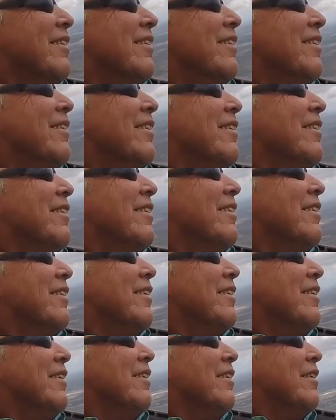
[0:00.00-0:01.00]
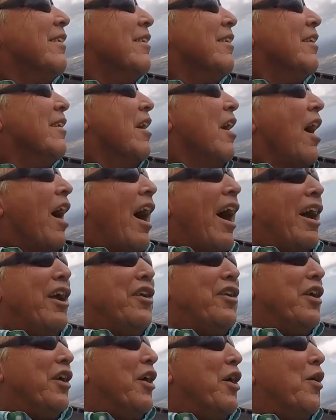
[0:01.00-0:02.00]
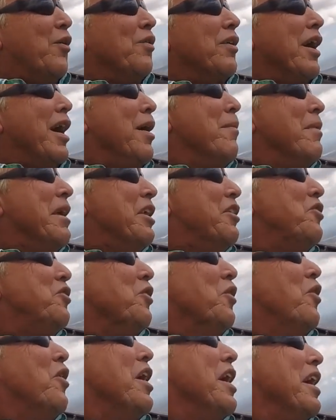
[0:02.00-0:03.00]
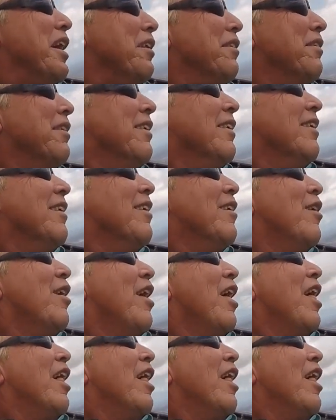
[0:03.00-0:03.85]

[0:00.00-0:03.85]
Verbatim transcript: Hope you don't mind. I don't. I'm enjoying. It's kind of fun.